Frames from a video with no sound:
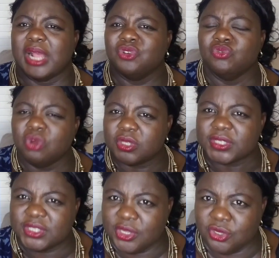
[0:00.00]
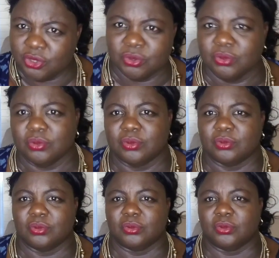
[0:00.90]
do not see you
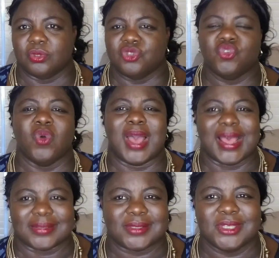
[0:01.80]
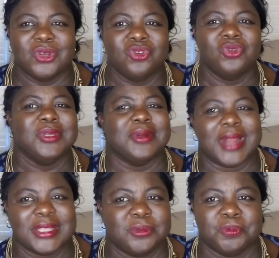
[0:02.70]
to ask, they don't know the
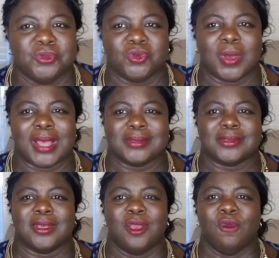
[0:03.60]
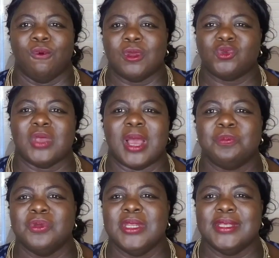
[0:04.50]
right people to ask, what will
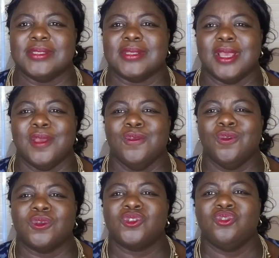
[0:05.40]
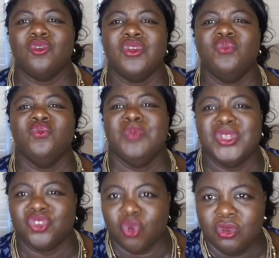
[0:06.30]
happen is your story will be
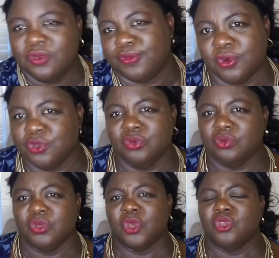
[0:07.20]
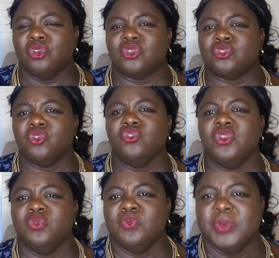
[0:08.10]
told for you. Your
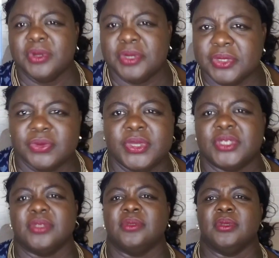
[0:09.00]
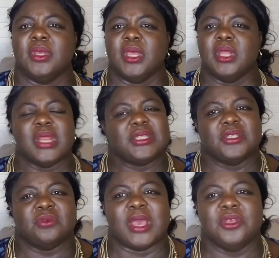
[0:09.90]
story will be rewritten. That
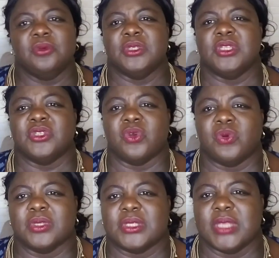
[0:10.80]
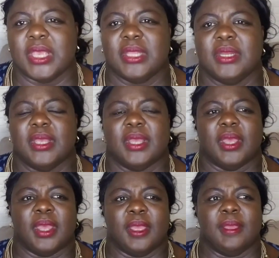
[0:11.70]
is why you will see someone saying,
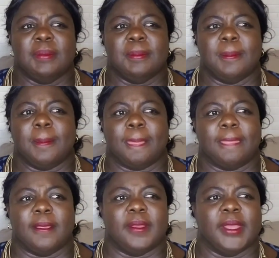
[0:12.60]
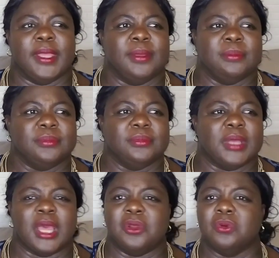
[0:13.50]
I don't
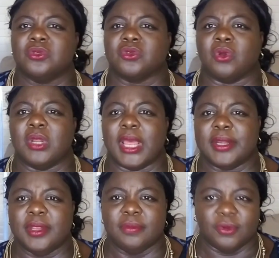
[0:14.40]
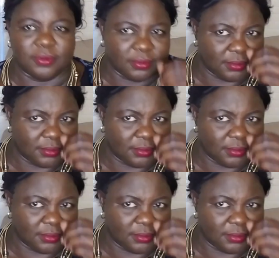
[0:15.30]
want to call her name.